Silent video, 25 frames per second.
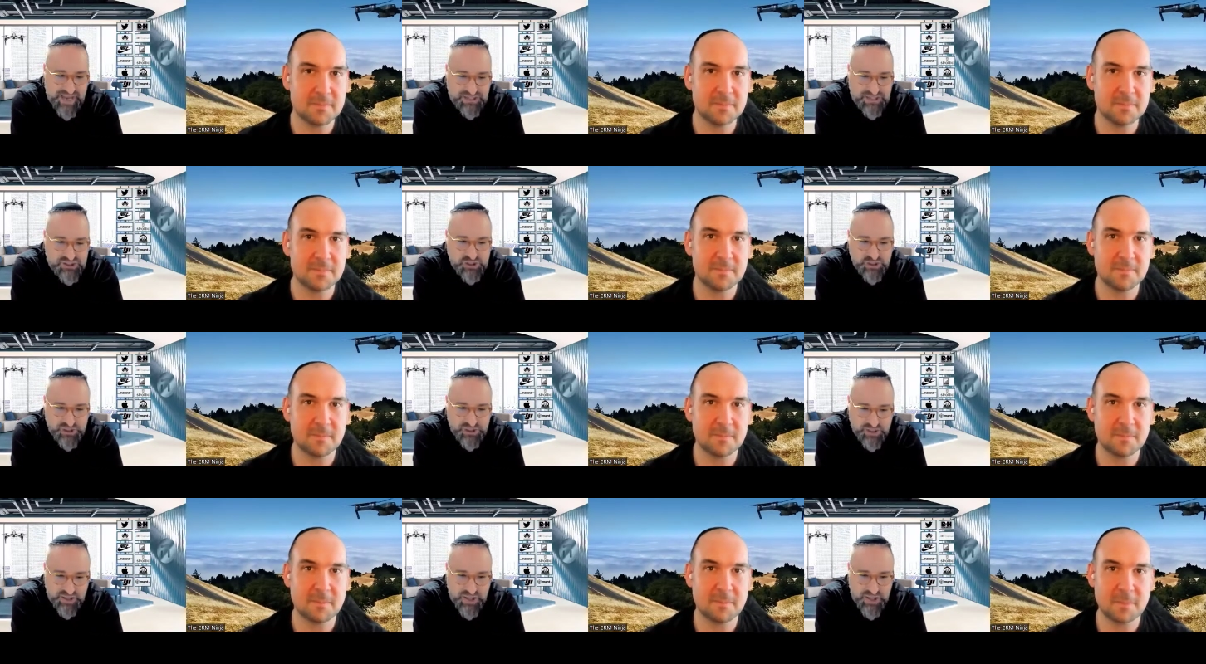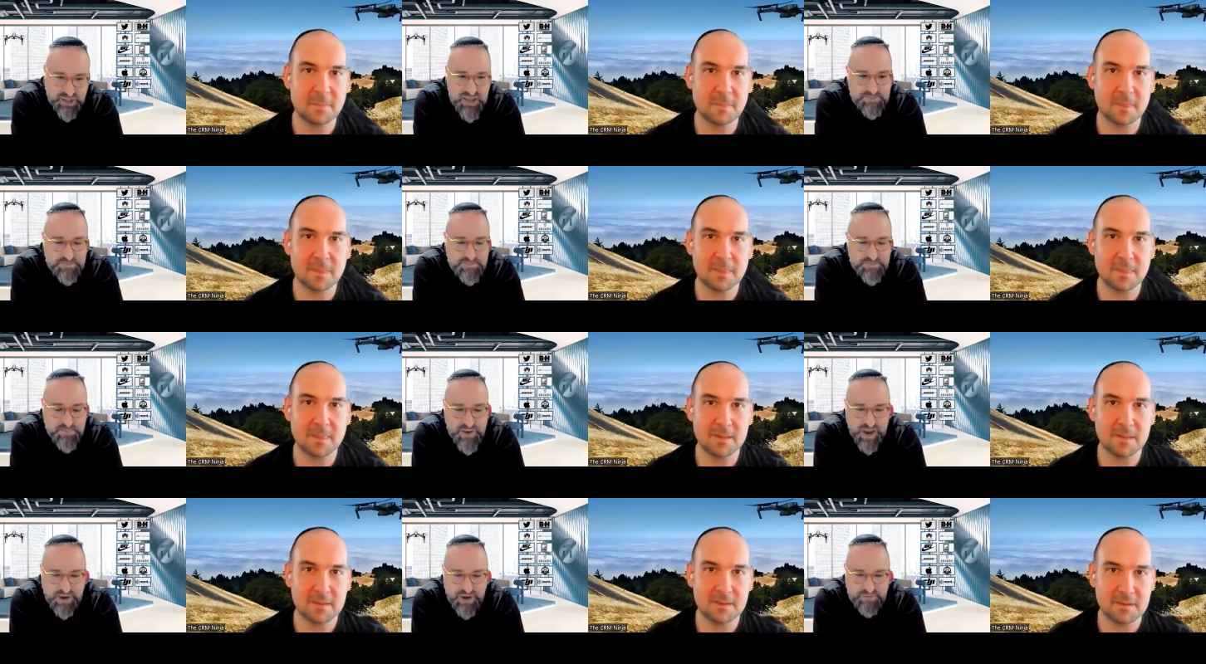Speaker 1: Actually,
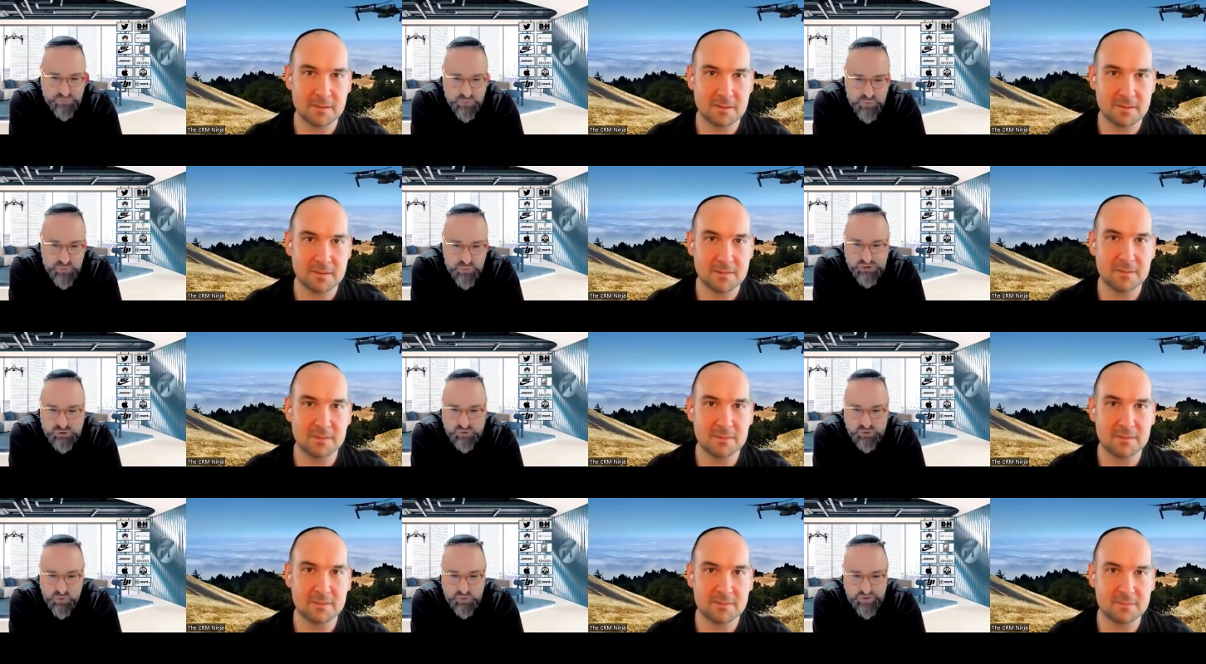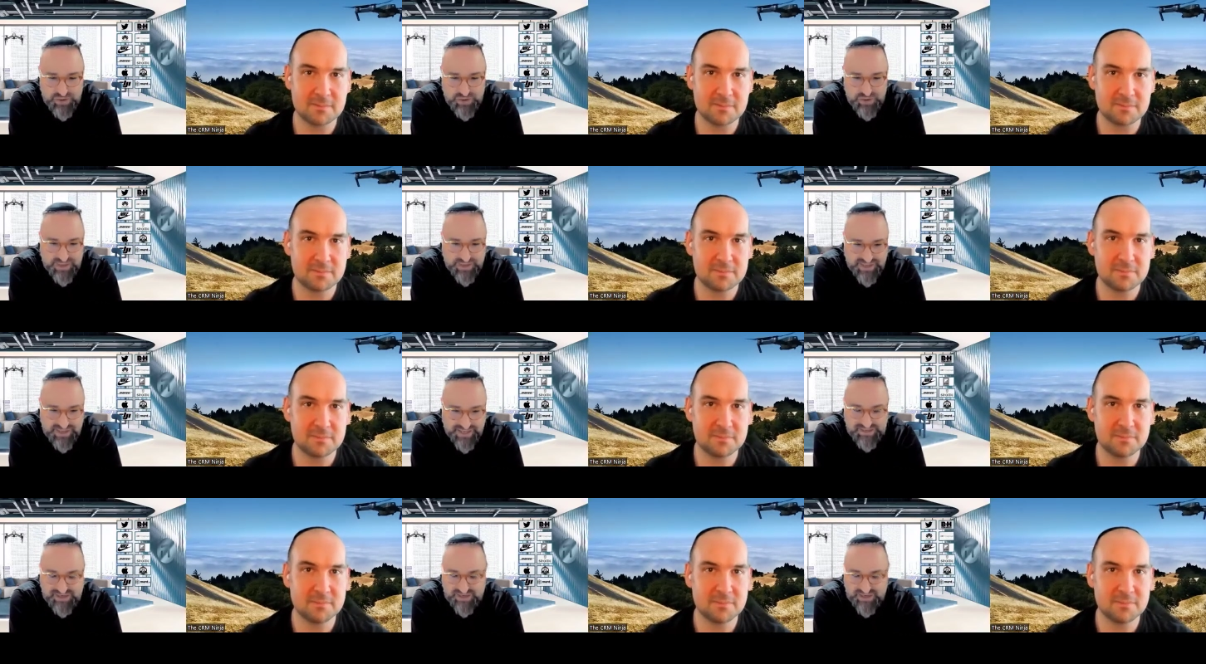I flew a drone
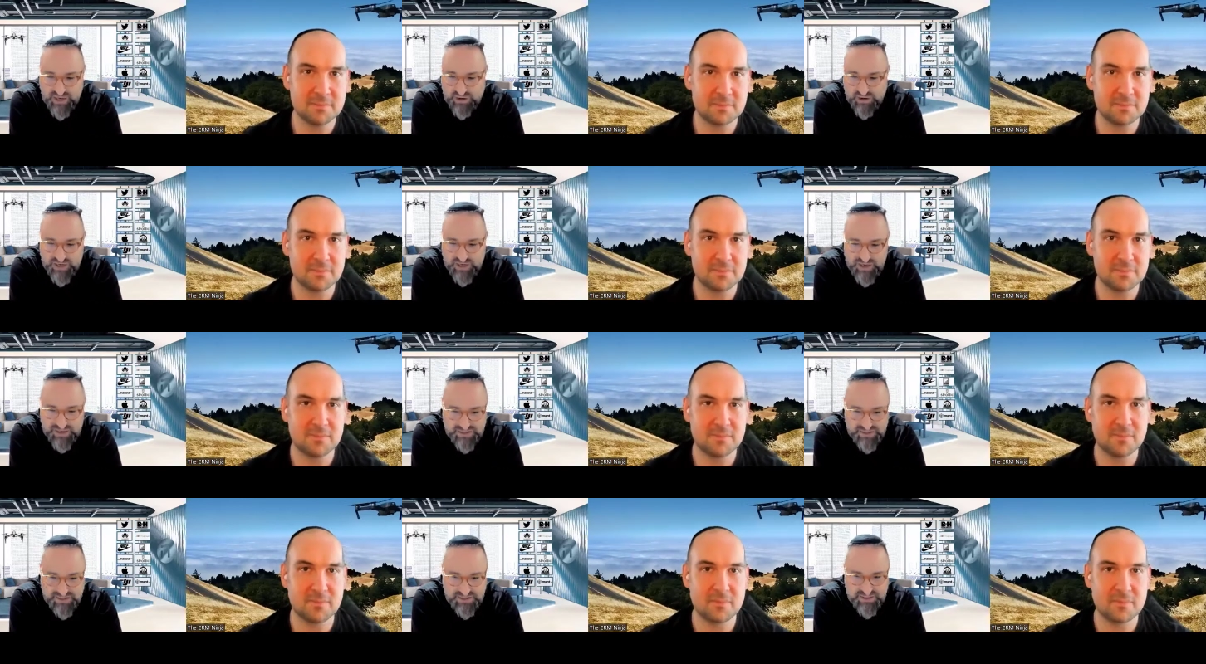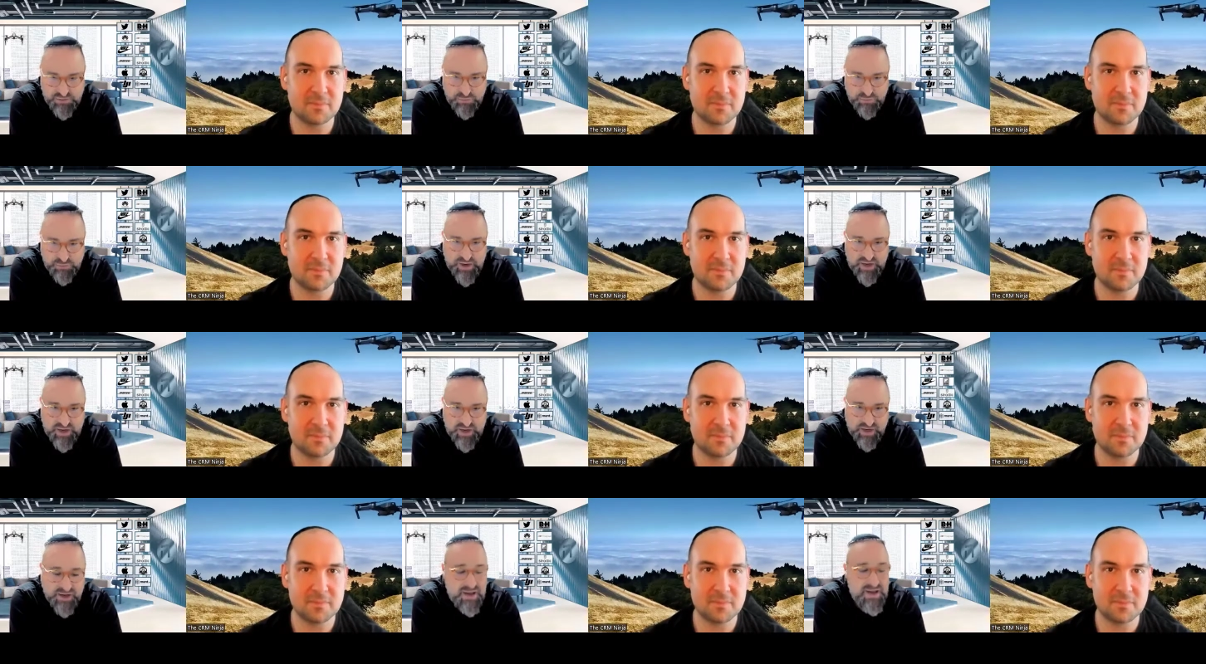in Caesarea and
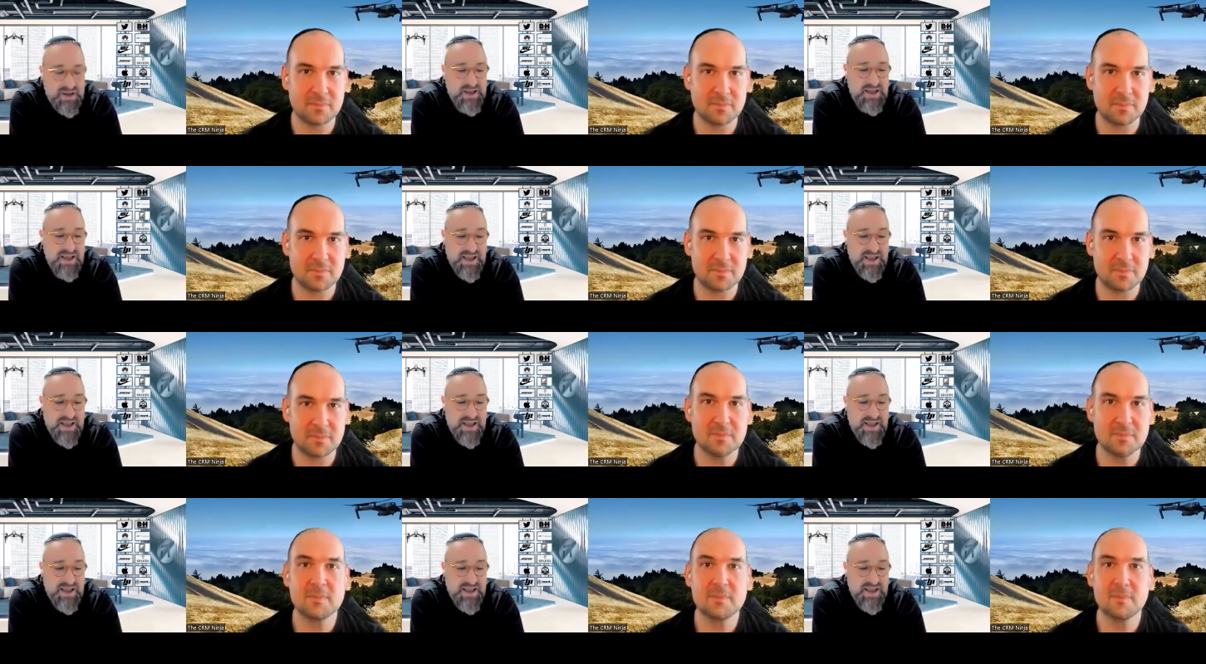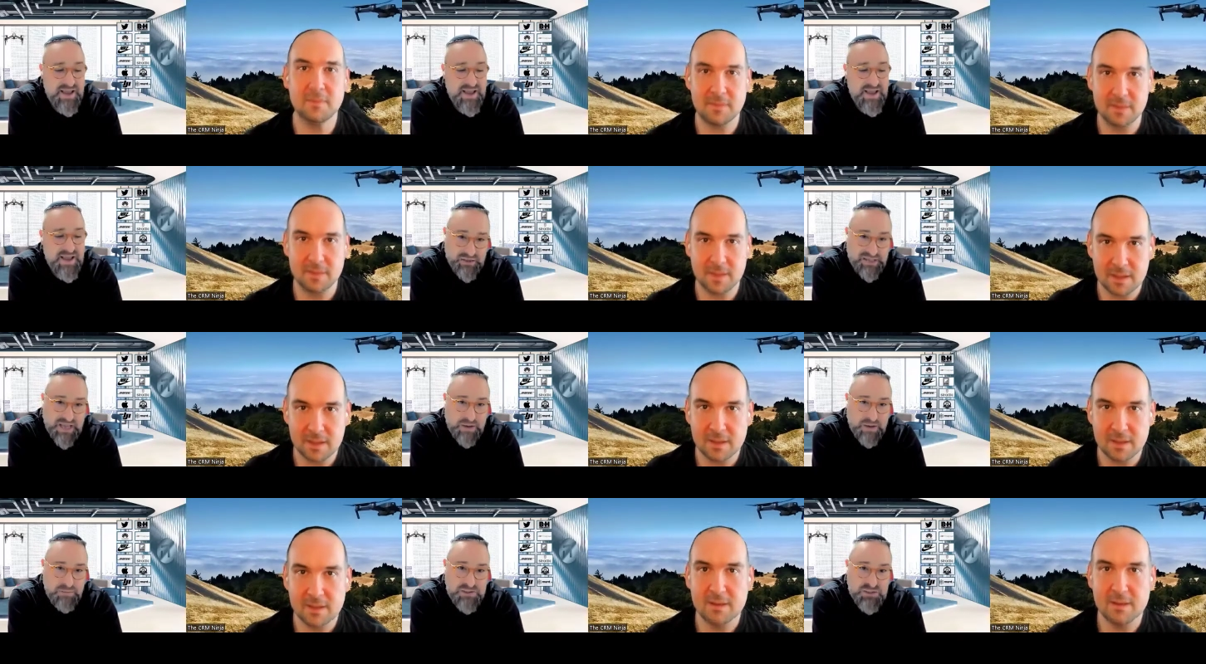Caesarea and
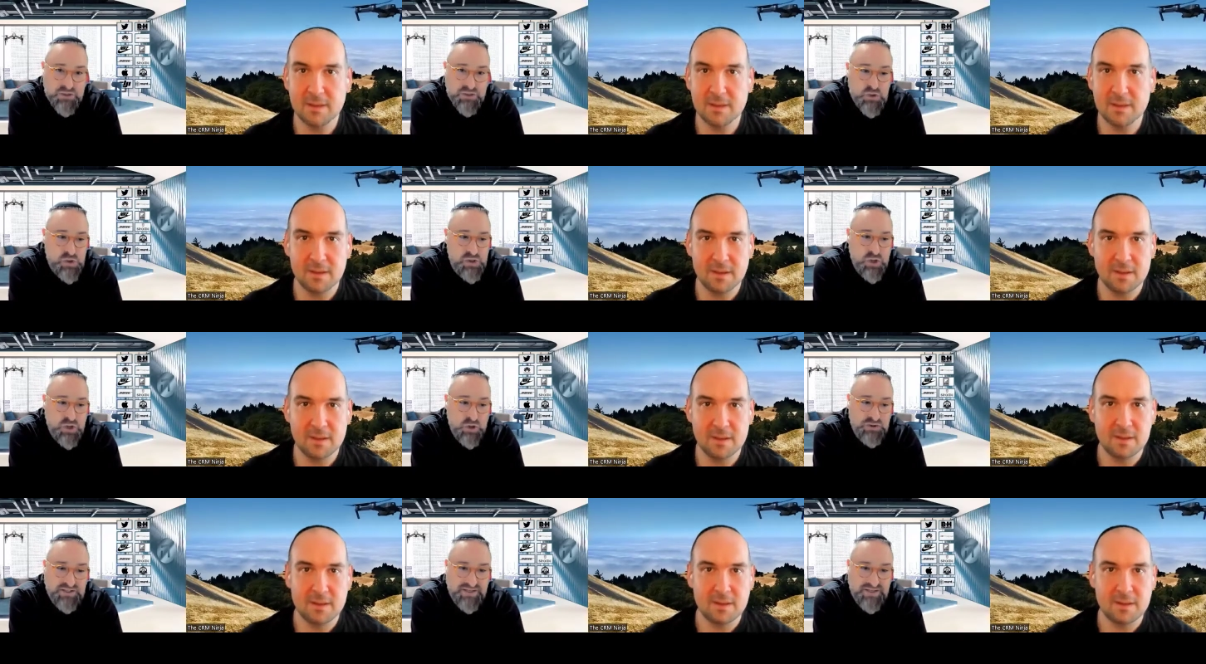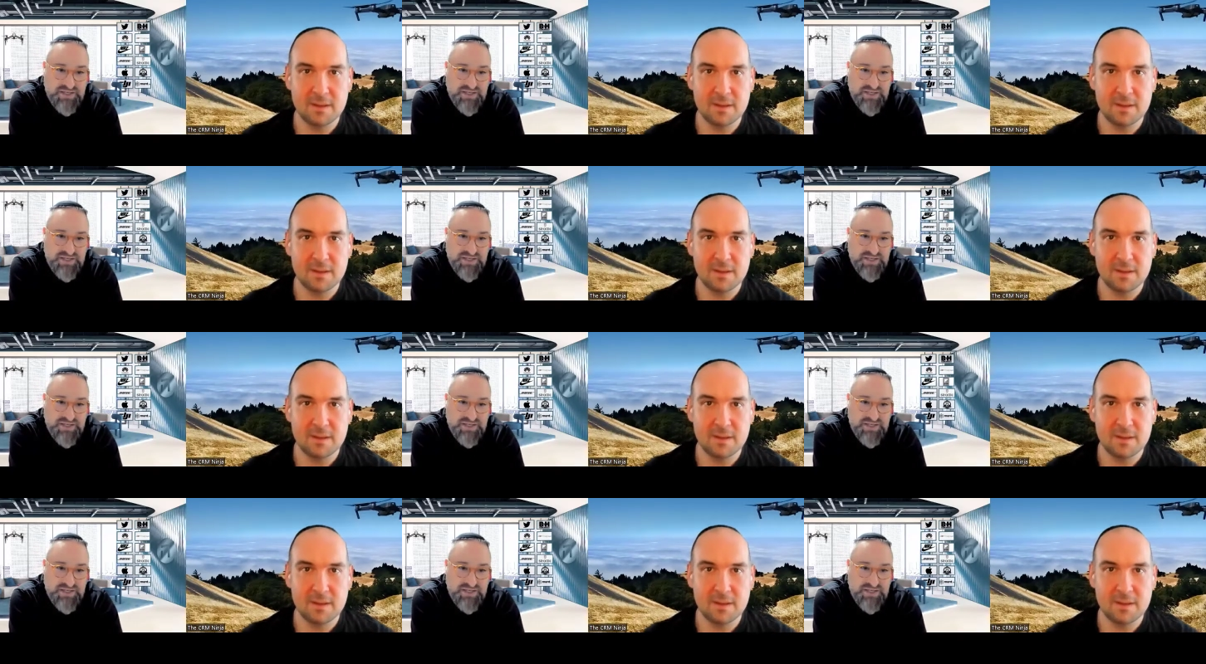apparently, I was too close to